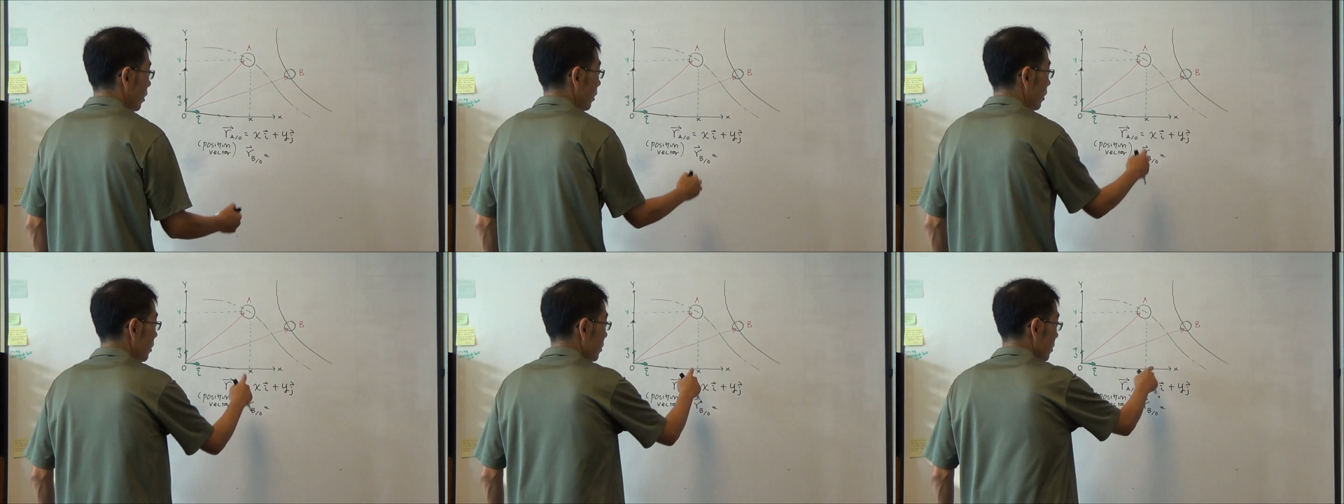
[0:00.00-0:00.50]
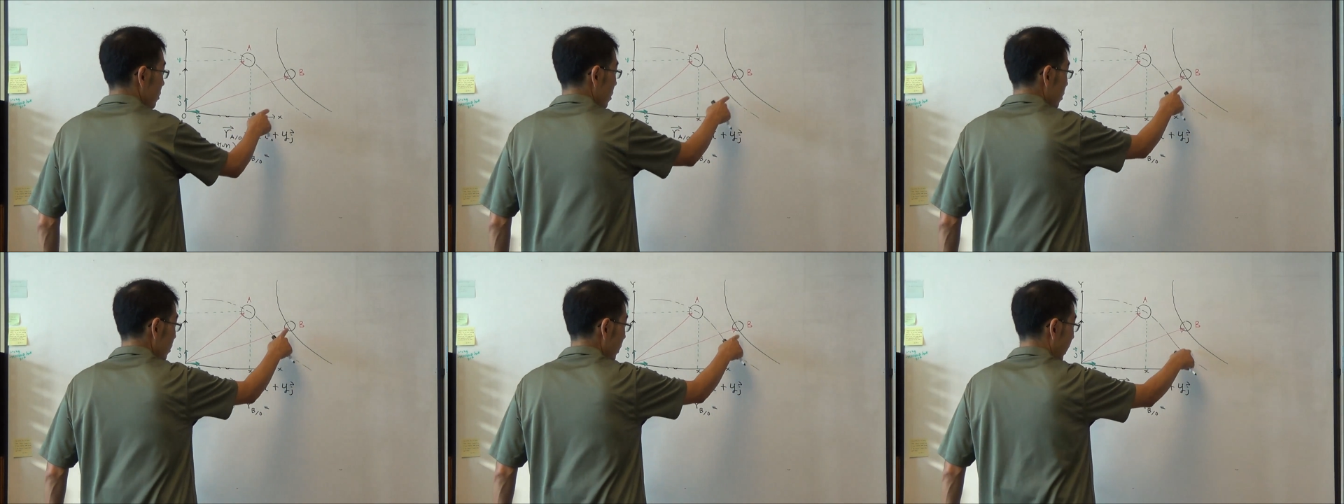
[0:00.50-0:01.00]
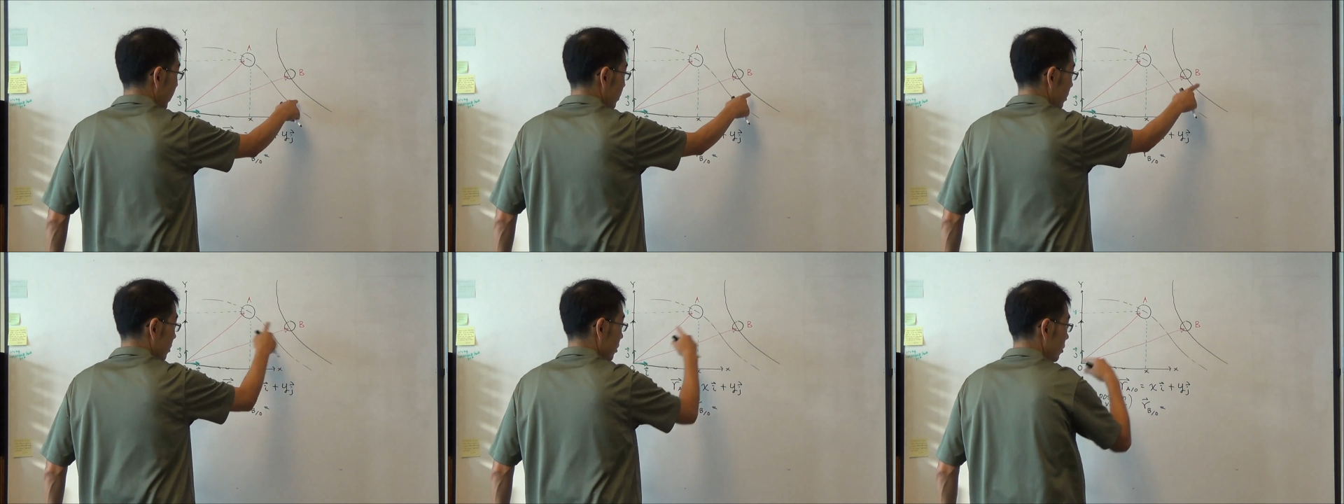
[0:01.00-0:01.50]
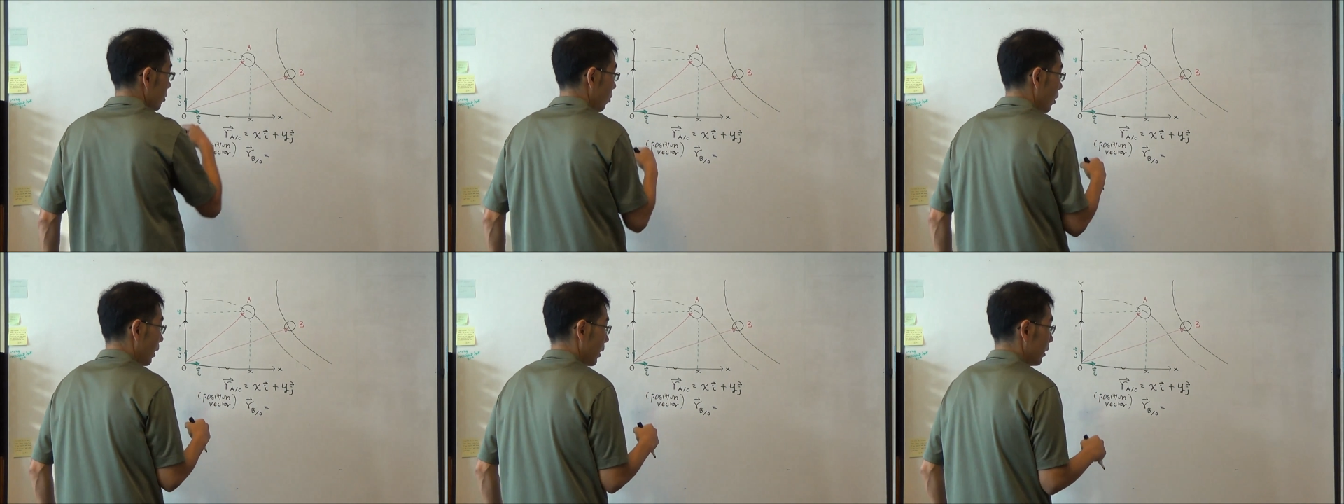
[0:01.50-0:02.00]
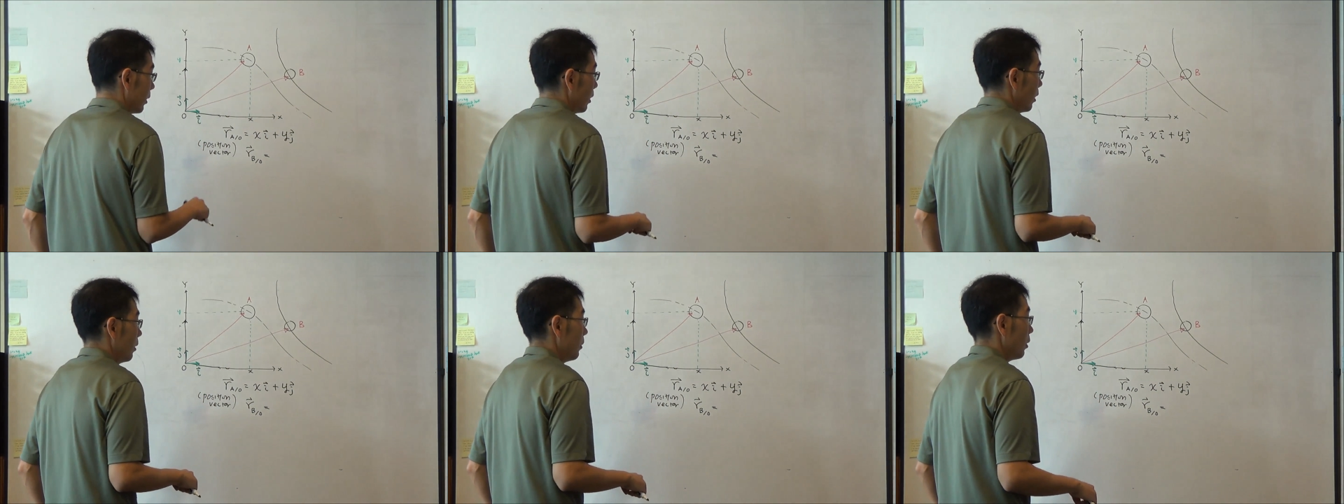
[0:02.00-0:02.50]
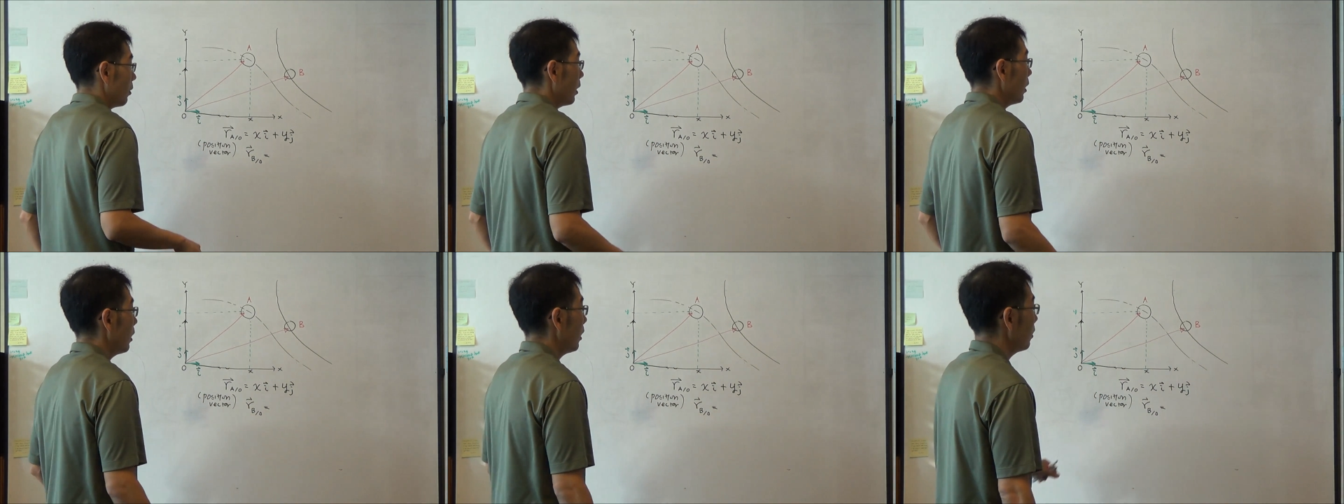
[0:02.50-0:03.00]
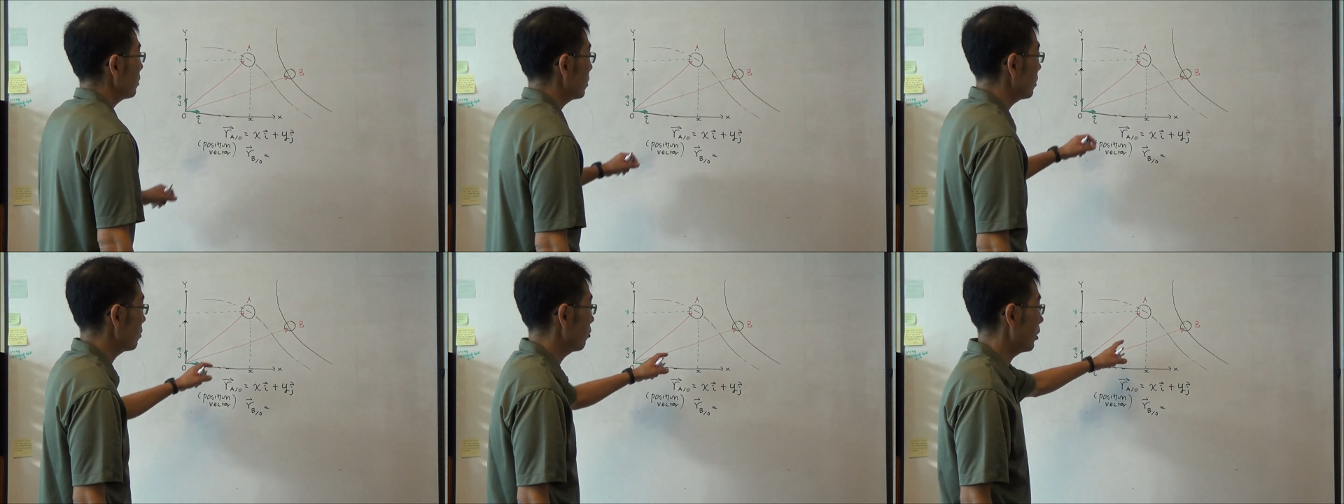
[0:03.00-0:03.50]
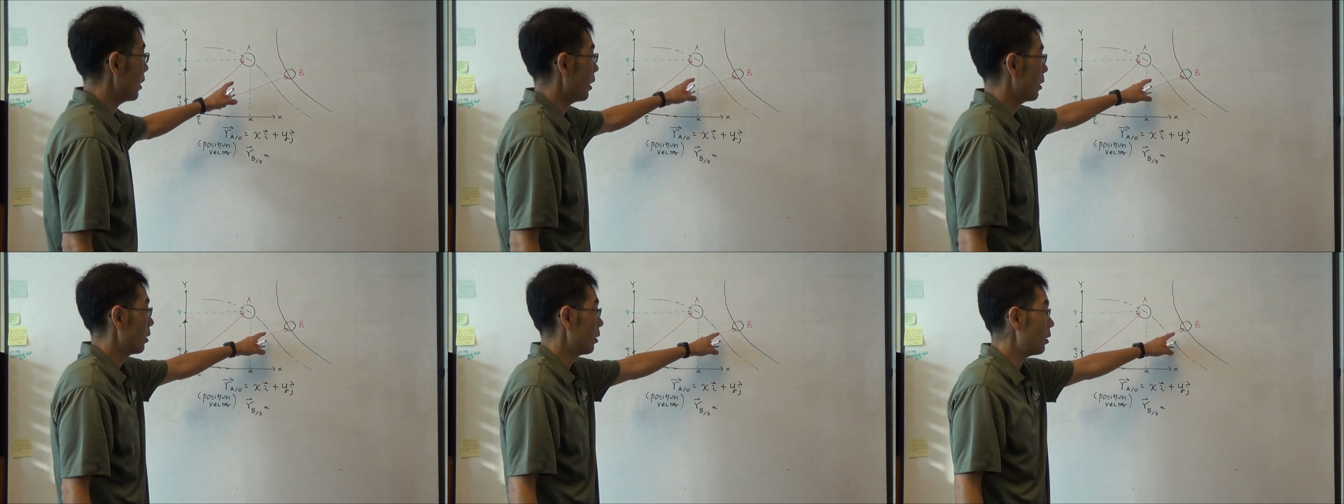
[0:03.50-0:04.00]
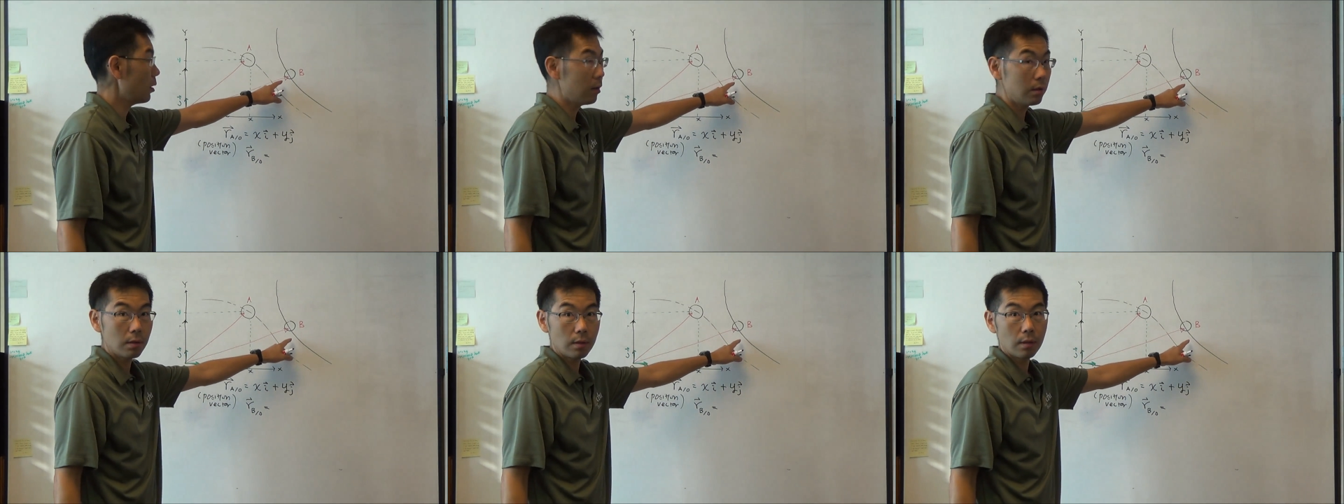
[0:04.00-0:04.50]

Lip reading: is a certain x and certain y. But right now, since we add another